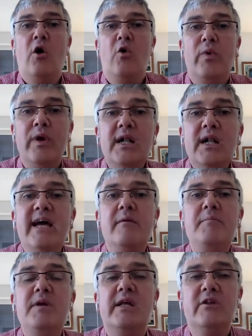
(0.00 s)
Will there
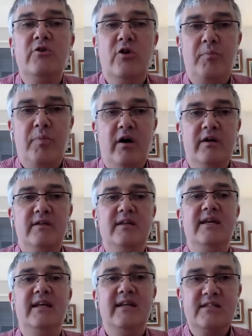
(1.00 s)
be another party
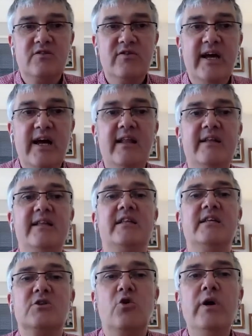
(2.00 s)
in Israel that
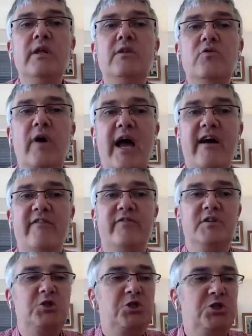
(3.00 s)
is going to have
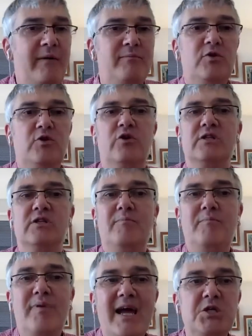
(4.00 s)
chapters,
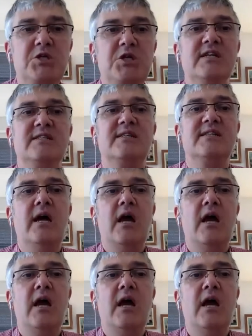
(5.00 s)
branches